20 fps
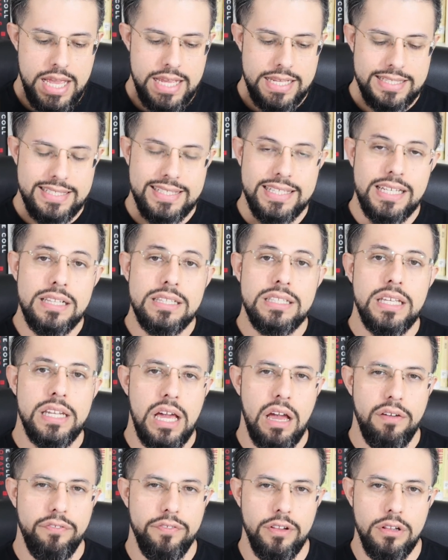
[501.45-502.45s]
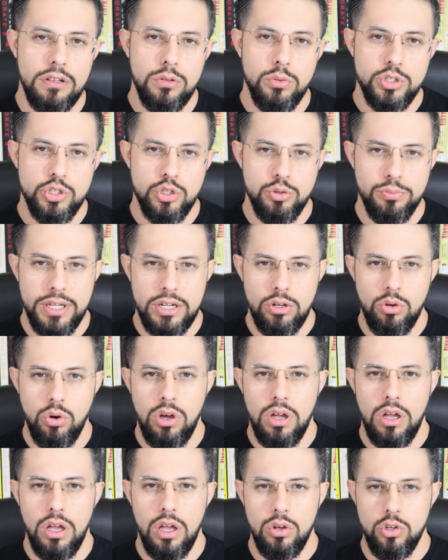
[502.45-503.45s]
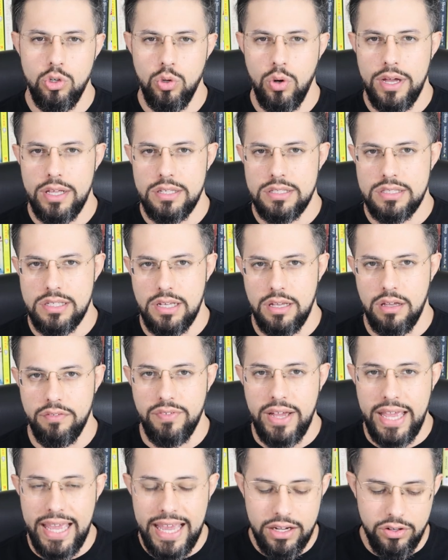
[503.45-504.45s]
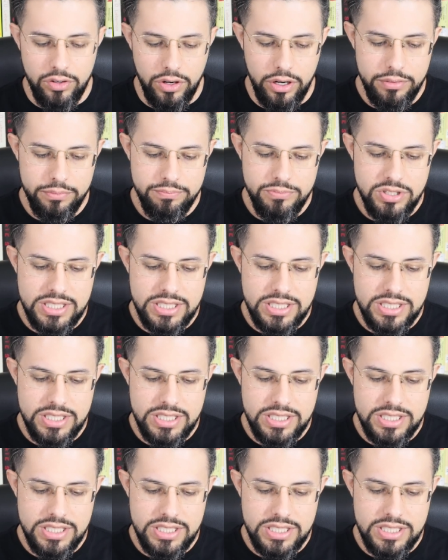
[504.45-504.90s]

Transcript: Sildenafil, which you may know as Viagra,